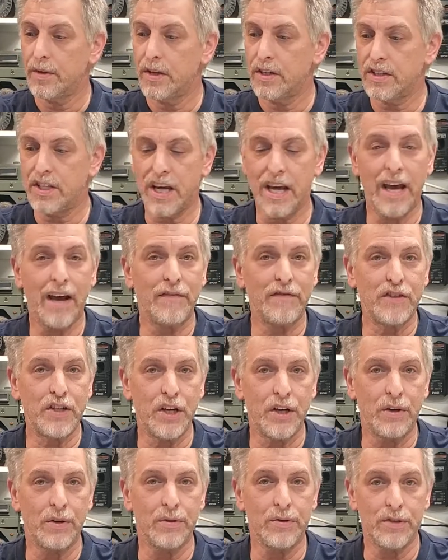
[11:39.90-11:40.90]

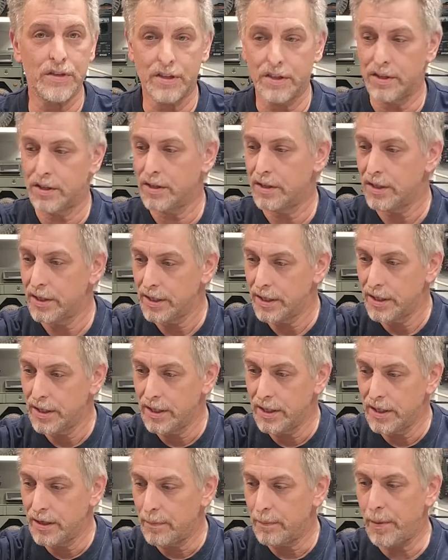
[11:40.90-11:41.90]
TF2s,
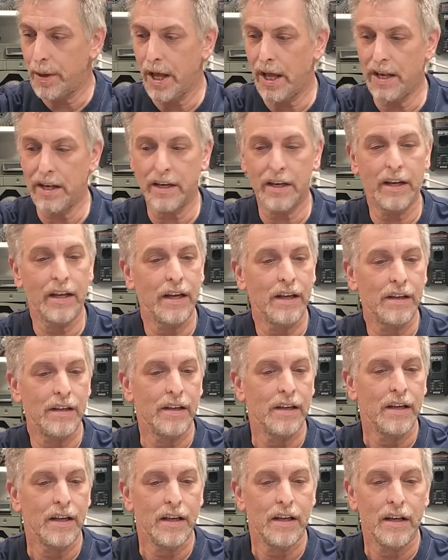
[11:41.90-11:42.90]
but
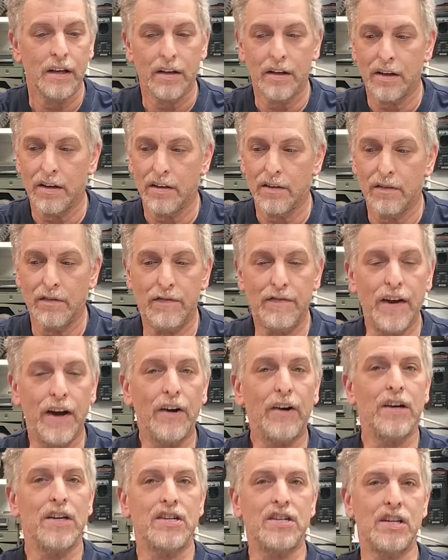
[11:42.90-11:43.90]

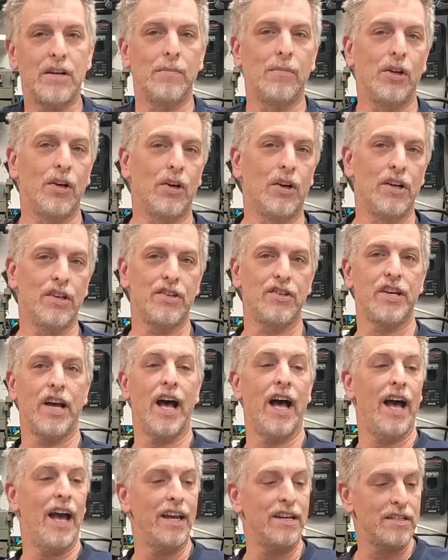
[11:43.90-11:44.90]
very similar in
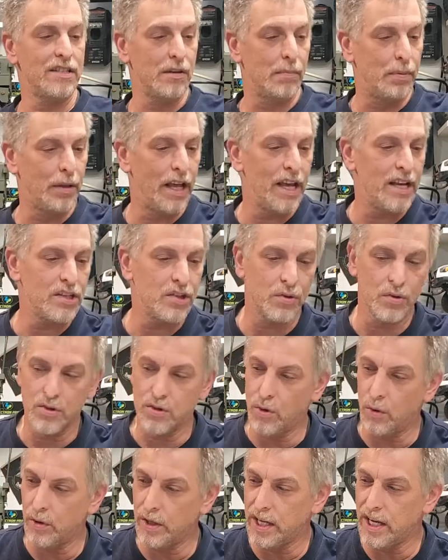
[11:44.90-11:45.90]
size. The Blazer is
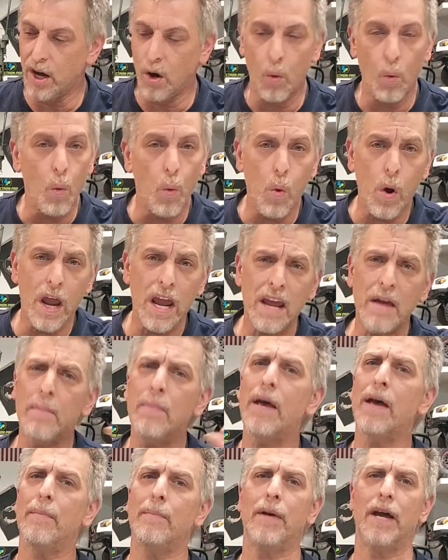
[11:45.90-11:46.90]
only a wee
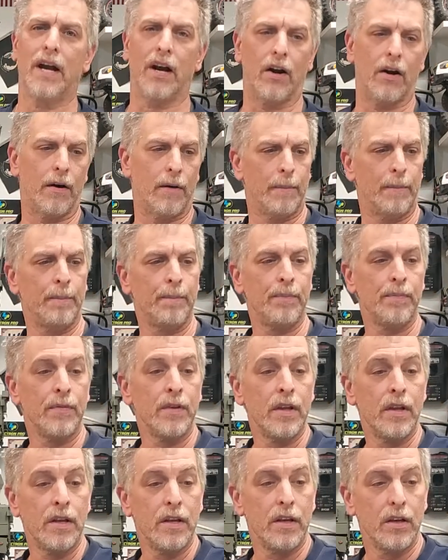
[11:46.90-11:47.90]
bit bigger.
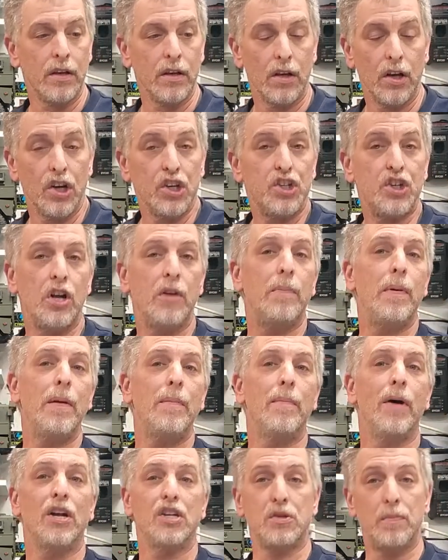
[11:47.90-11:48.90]
Should be
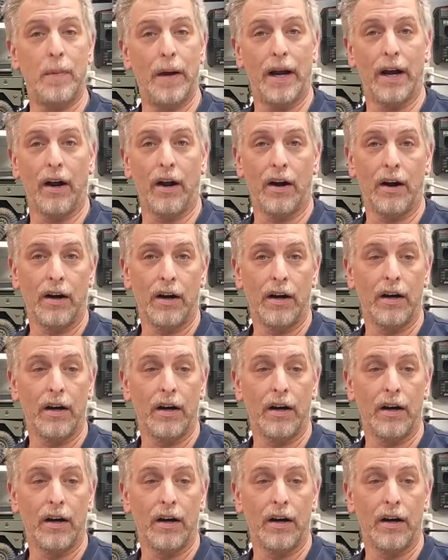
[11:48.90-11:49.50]
much bigger.